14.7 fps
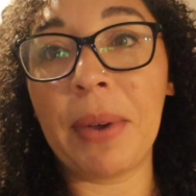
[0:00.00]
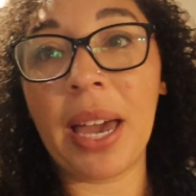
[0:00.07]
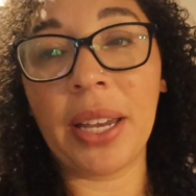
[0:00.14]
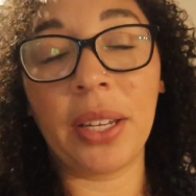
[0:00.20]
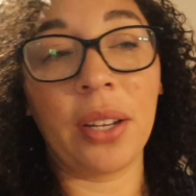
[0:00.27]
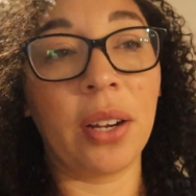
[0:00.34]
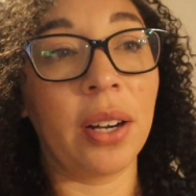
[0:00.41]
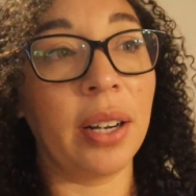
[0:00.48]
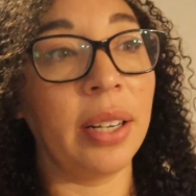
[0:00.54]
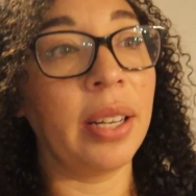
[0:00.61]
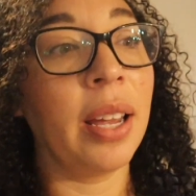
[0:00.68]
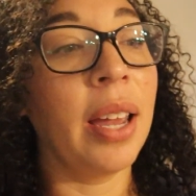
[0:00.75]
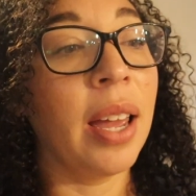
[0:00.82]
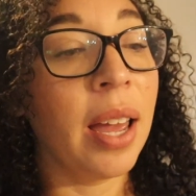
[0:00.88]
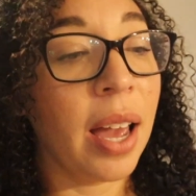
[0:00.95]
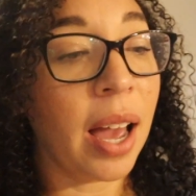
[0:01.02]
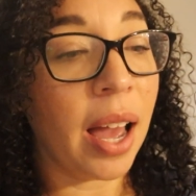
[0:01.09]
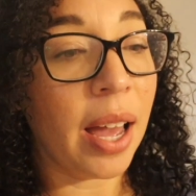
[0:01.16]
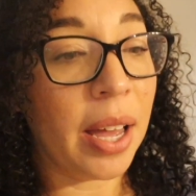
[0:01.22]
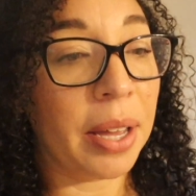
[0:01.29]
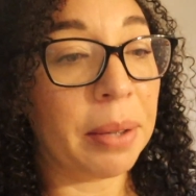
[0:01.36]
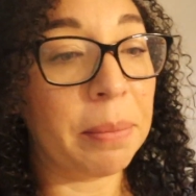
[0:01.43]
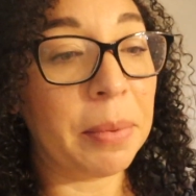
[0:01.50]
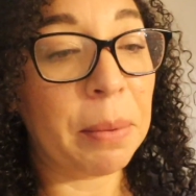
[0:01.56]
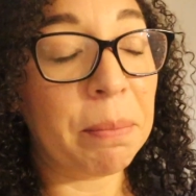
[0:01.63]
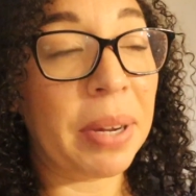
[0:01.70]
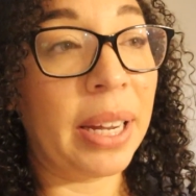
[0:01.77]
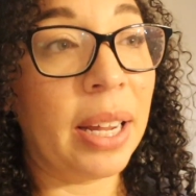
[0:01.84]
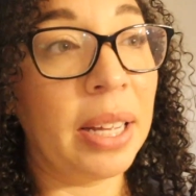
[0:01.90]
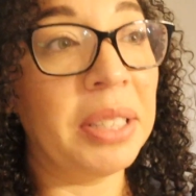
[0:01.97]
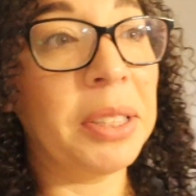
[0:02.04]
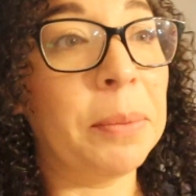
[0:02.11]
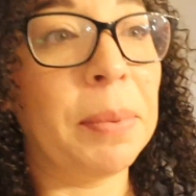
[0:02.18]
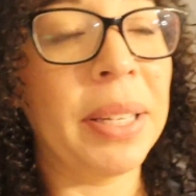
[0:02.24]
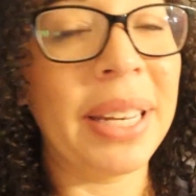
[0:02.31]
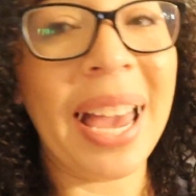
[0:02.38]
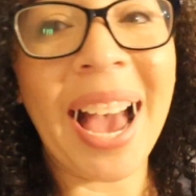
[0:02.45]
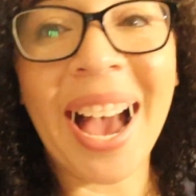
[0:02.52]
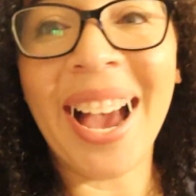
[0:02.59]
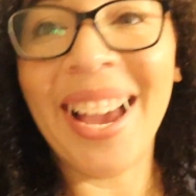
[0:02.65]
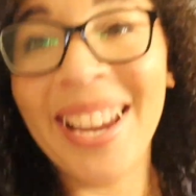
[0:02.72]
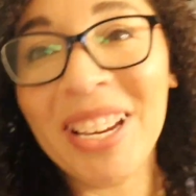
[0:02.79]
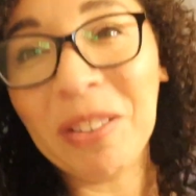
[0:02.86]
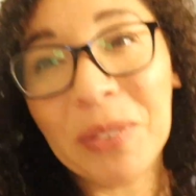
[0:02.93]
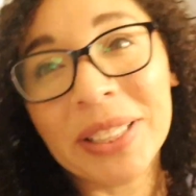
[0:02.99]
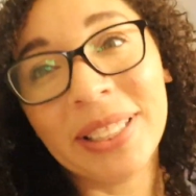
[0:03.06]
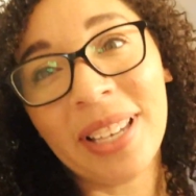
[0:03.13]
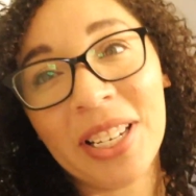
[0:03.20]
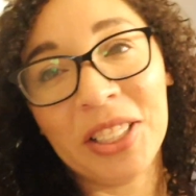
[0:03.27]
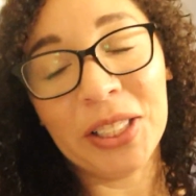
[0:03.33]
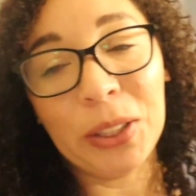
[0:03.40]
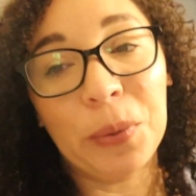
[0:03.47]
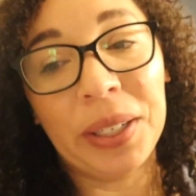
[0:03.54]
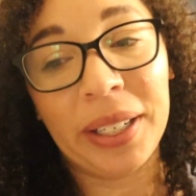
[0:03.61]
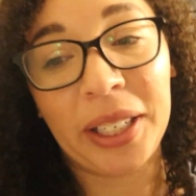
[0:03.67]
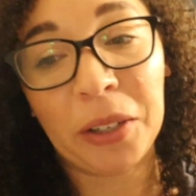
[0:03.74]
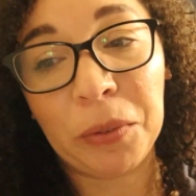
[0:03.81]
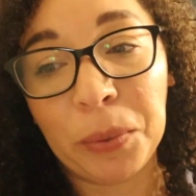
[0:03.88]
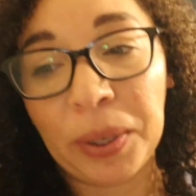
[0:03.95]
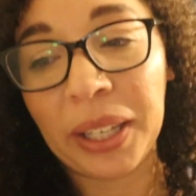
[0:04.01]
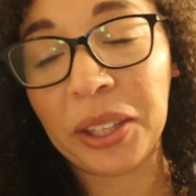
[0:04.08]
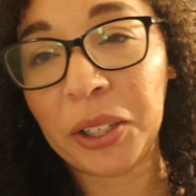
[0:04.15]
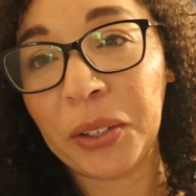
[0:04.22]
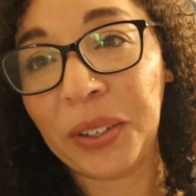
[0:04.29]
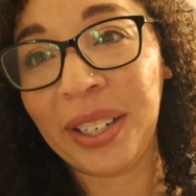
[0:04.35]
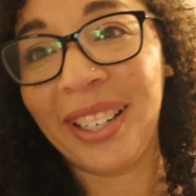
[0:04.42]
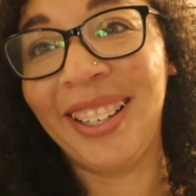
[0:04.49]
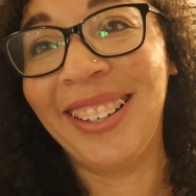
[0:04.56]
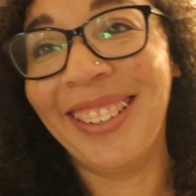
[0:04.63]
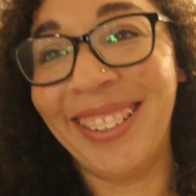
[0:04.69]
backyard. My husband, I was like just going to give away the grill,